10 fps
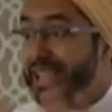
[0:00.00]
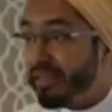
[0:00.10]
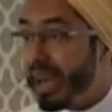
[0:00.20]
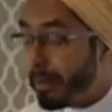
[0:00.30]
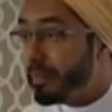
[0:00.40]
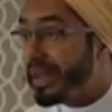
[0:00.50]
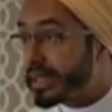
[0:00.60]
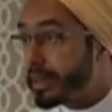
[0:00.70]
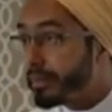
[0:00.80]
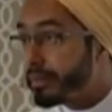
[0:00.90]

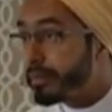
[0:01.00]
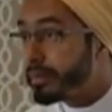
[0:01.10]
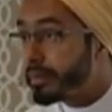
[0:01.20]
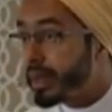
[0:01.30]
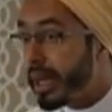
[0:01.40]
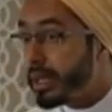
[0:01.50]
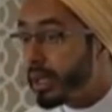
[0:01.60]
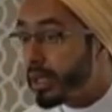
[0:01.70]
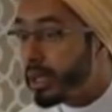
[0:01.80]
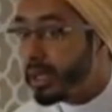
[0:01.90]
development, right?
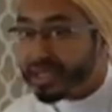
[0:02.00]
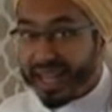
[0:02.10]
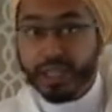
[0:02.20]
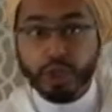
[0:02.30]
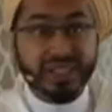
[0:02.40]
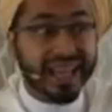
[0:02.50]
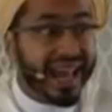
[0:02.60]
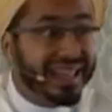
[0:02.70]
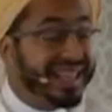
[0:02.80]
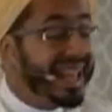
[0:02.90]
That
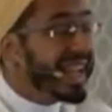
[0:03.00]
society